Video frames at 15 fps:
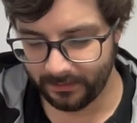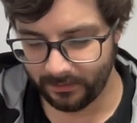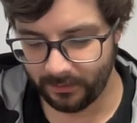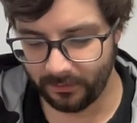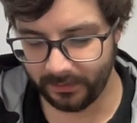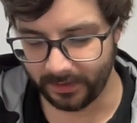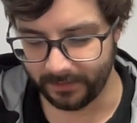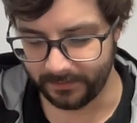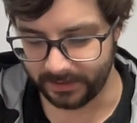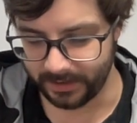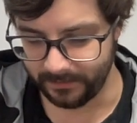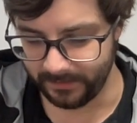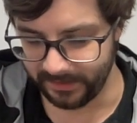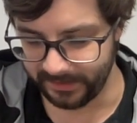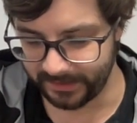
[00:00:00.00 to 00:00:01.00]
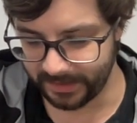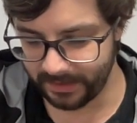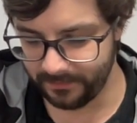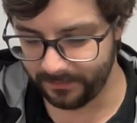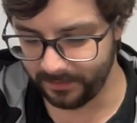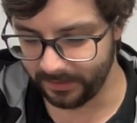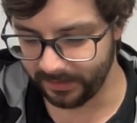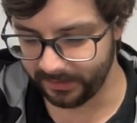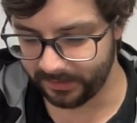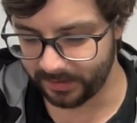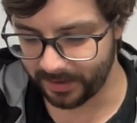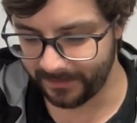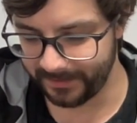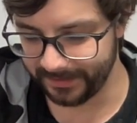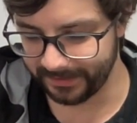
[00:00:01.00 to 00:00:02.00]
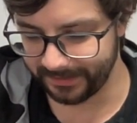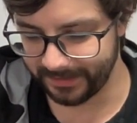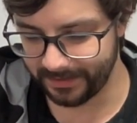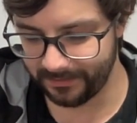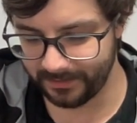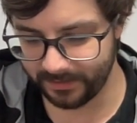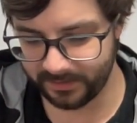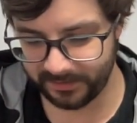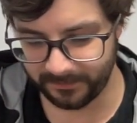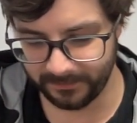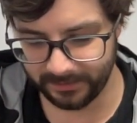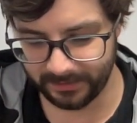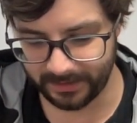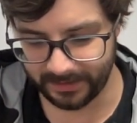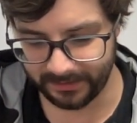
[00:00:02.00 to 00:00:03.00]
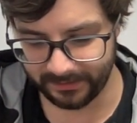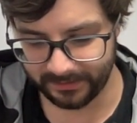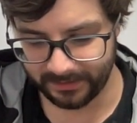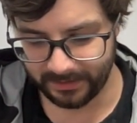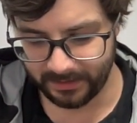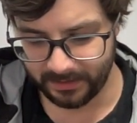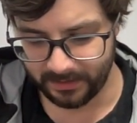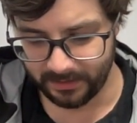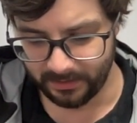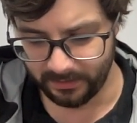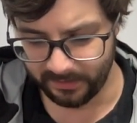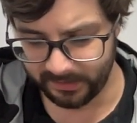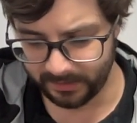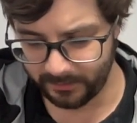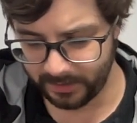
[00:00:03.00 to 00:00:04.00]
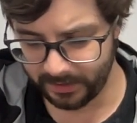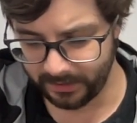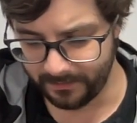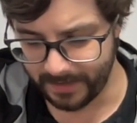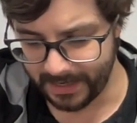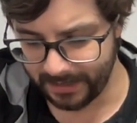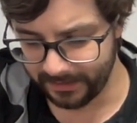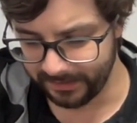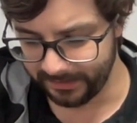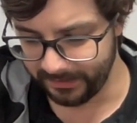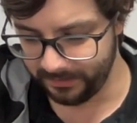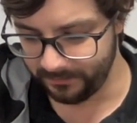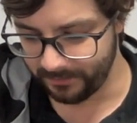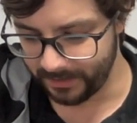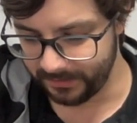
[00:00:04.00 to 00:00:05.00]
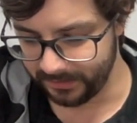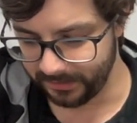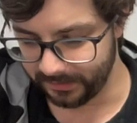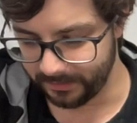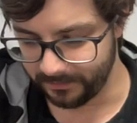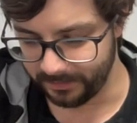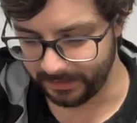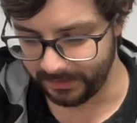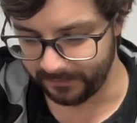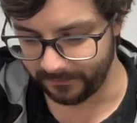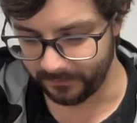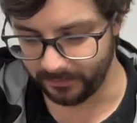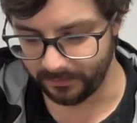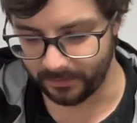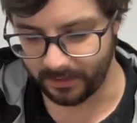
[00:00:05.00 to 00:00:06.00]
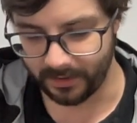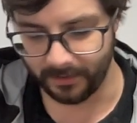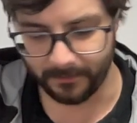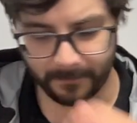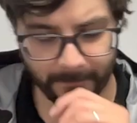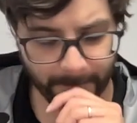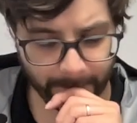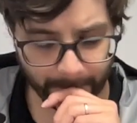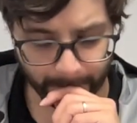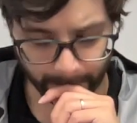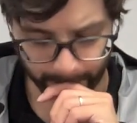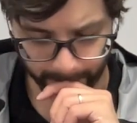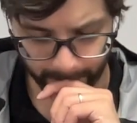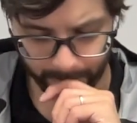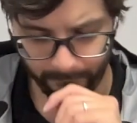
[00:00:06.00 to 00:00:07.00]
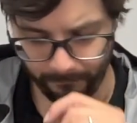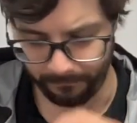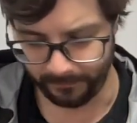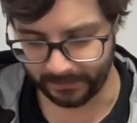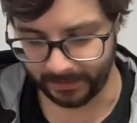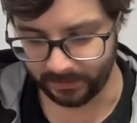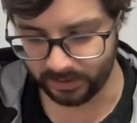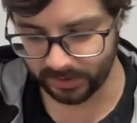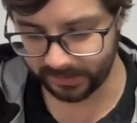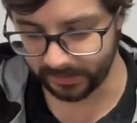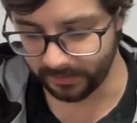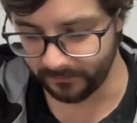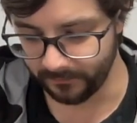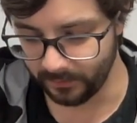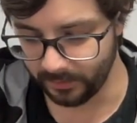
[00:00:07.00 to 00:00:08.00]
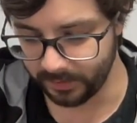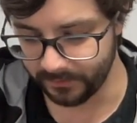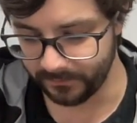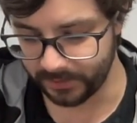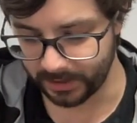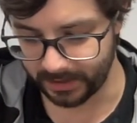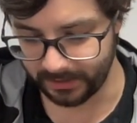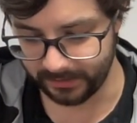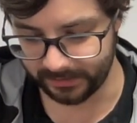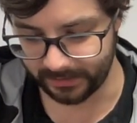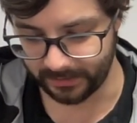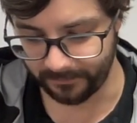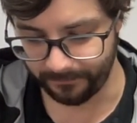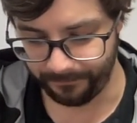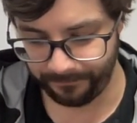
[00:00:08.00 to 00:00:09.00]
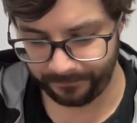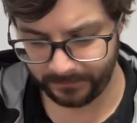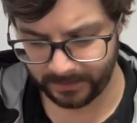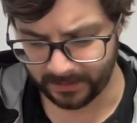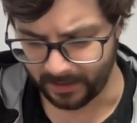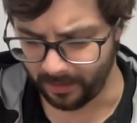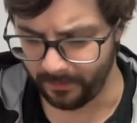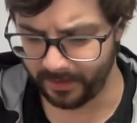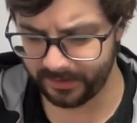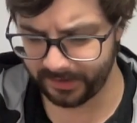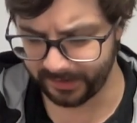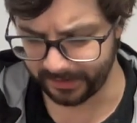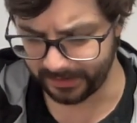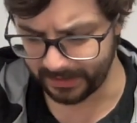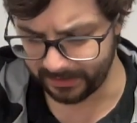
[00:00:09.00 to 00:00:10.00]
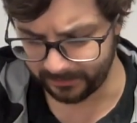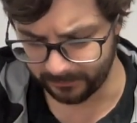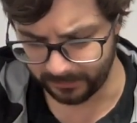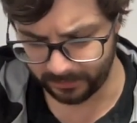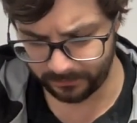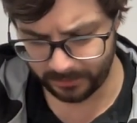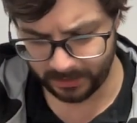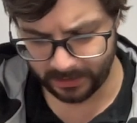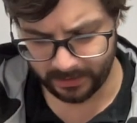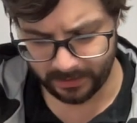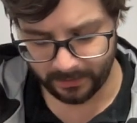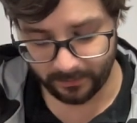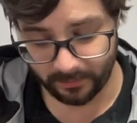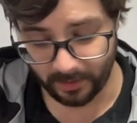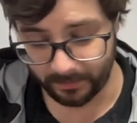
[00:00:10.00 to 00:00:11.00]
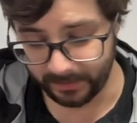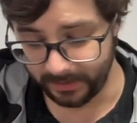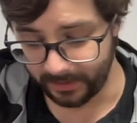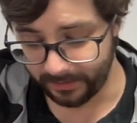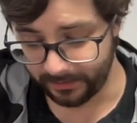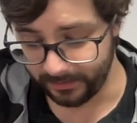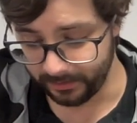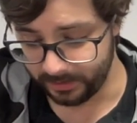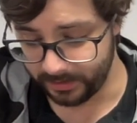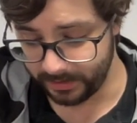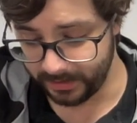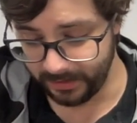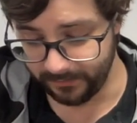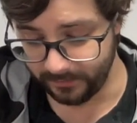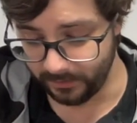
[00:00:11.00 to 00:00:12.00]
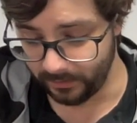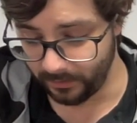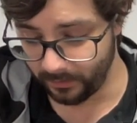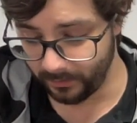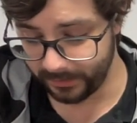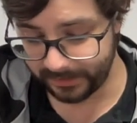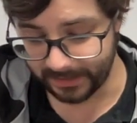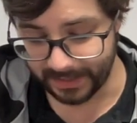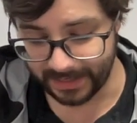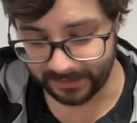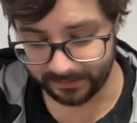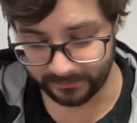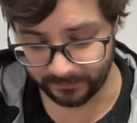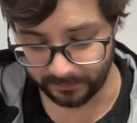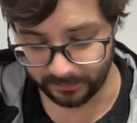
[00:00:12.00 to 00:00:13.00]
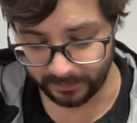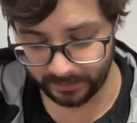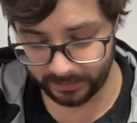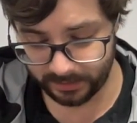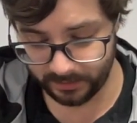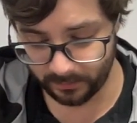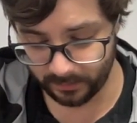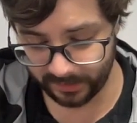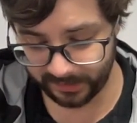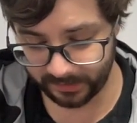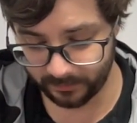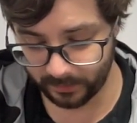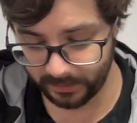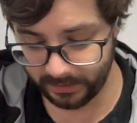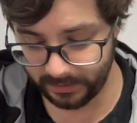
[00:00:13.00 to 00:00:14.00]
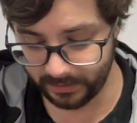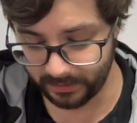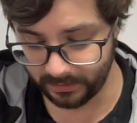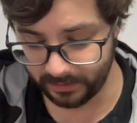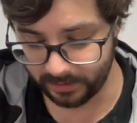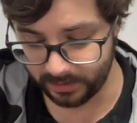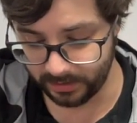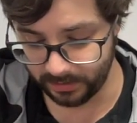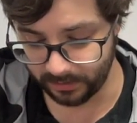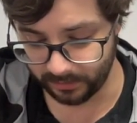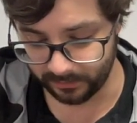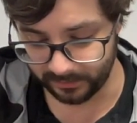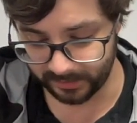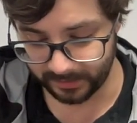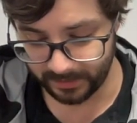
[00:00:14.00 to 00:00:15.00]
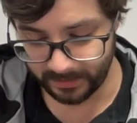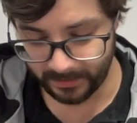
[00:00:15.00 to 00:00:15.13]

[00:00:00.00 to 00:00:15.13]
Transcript: Hold up, JB said, putting his chopsticks down. I just realized there's someone at the magazine renting some place for her aunt, like just on the verge of Chinatown. How much is it? Asked Willem. Probably nothing. She didn't even know what to ask for it, and she wants someone in there that she knows.